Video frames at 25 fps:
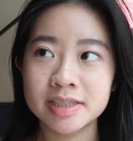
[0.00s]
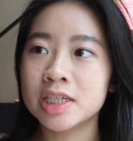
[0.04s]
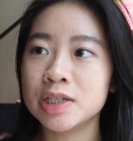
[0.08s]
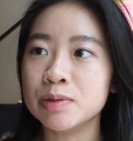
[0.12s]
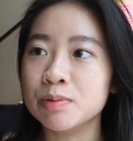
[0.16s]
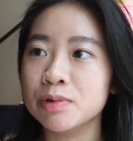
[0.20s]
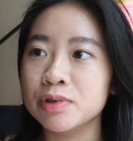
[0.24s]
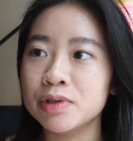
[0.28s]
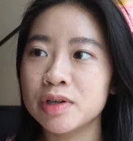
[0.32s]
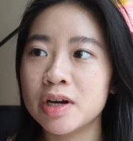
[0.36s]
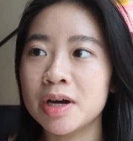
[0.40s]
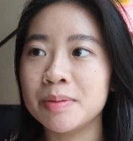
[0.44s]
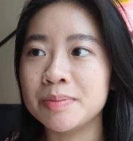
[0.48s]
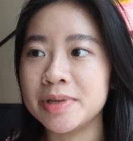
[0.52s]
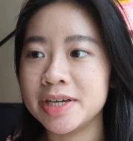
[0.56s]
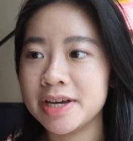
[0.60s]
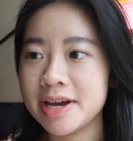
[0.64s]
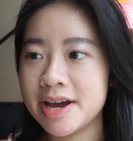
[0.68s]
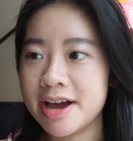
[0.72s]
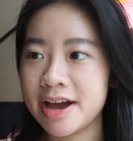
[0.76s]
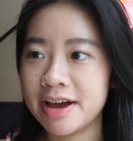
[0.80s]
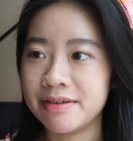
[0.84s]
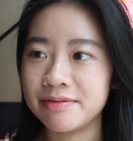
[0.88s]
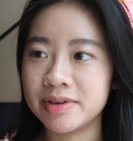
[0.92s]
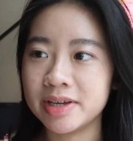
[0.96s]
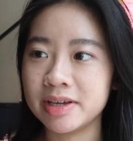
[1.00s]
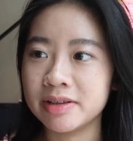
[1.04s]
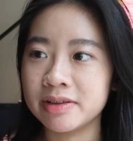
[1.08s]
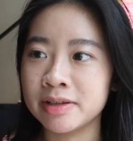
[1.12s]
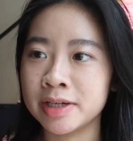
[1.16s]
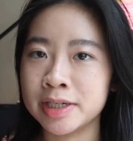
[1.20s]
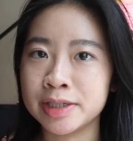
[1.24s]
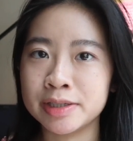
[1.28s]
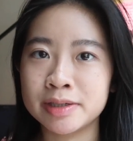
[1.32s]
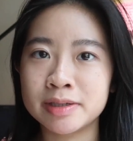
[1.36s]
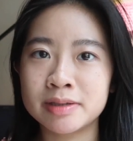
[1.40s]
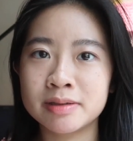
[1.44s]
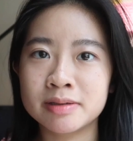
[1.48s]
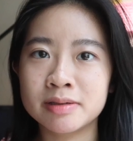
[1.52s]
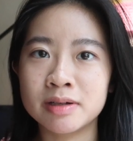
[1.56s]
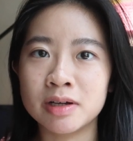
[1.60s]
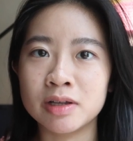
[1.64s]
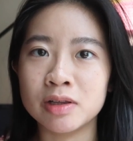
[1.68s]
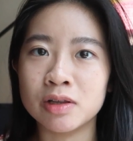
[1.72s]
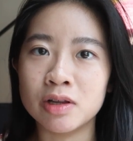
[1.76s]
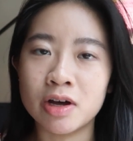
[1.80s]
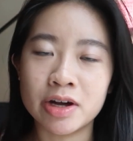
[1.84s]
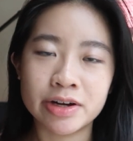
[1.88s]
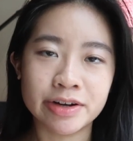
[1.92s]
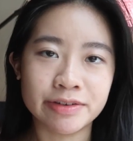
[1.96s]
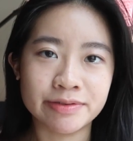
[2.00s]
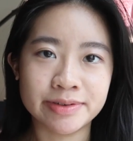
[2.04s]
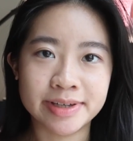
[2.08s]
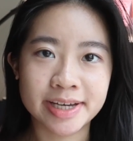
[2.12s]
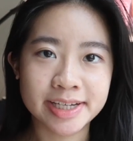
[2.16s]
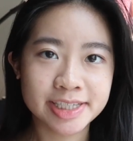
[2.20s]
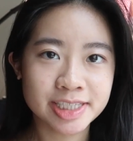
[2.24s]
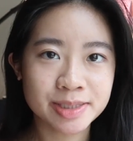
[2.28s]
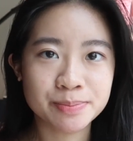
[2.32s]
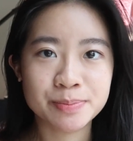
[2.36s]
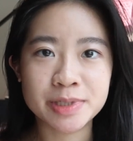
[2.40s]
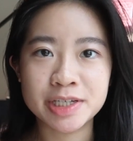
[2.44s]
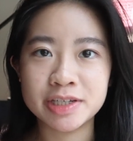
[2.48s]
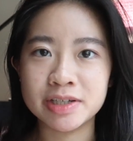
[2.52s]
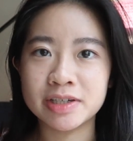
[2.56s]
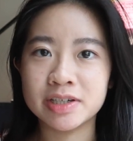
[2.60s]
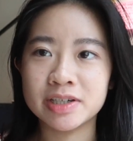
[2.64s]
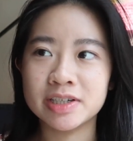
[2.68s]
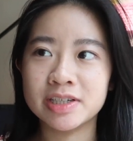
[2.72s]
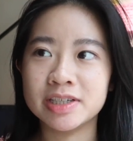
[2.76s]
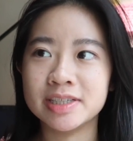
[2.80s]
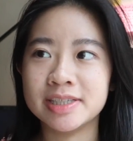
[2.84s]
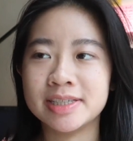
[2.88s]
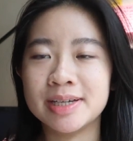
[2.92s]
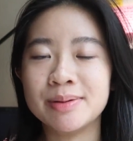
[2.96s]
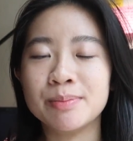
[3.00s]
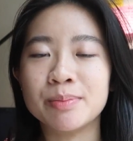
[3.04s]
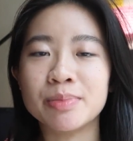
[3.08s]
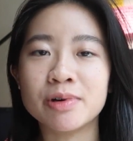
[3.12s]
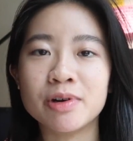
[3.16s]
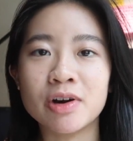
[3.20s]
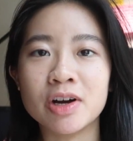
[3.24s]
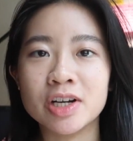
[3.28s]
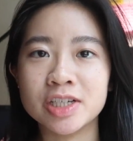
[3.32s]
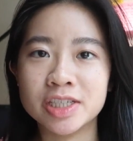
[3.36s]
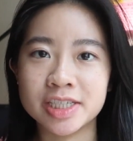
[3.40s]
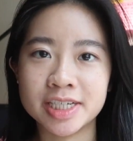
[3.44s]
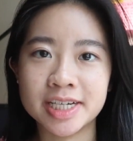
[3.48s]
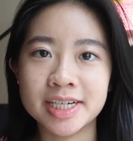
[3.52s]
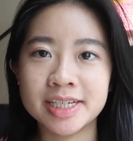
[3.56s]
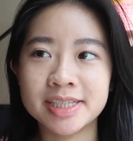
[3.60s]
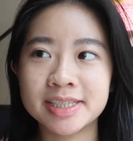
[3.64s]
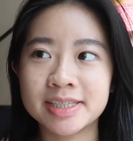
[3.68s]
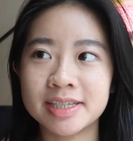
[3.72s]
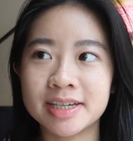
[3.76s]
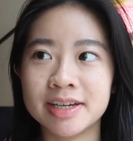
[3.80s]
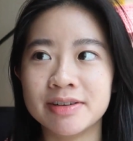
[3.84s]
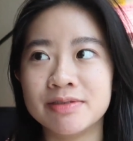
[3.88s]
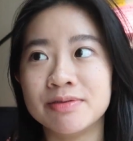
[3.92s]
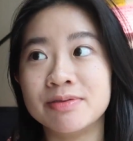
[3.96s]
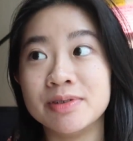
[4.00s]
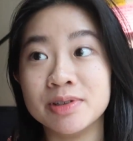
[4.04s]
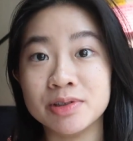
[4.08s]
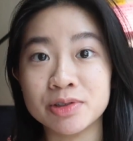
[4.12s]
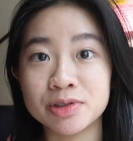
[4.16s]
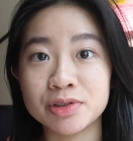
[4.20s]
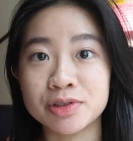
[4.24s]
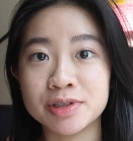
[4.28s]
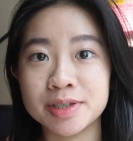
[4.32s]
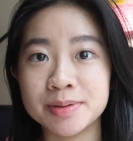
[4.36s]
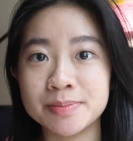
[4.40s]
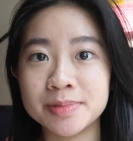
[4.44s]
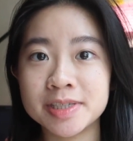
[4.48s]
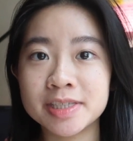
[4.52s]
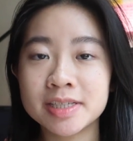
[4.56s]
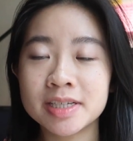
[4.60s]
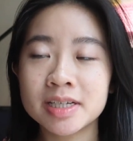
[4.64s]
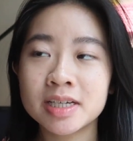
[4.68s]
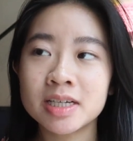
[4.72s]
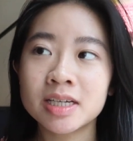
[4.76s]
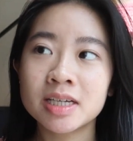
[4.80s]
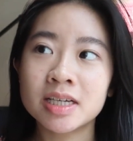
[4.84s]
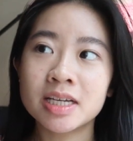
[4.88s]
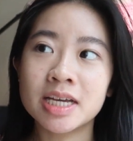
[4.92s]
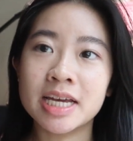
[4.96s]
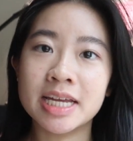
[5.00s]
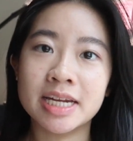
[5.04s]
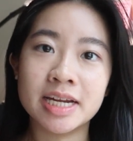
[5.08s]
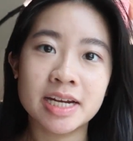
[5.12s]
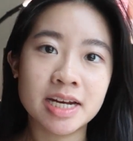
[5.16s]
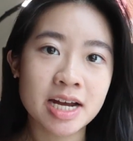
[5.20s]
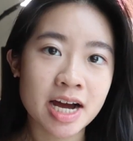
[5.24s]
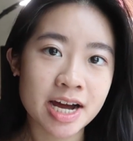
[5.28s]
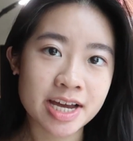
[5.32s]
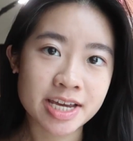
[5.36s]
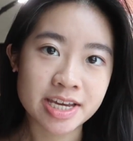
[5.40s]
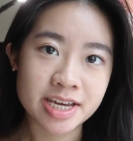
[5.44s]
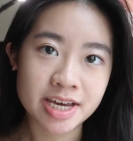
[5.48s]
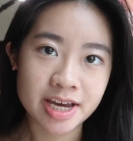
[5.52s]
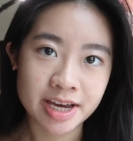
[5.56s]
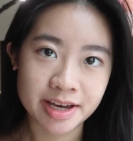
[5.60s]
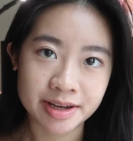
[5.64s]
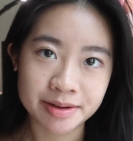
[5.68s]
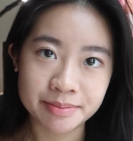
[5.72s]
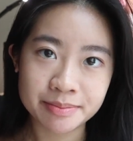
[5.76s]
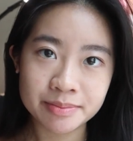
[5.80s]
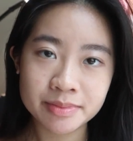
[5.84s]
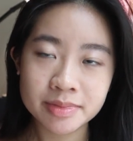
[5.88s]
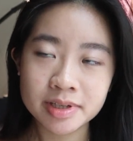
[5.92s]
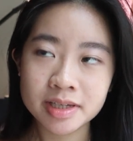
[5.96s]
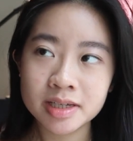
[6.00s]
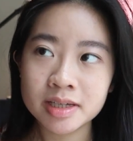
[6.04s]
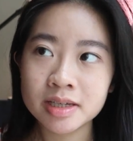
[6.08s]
You will not be having like a lot of guest speakers and projects and field trips in an IEM,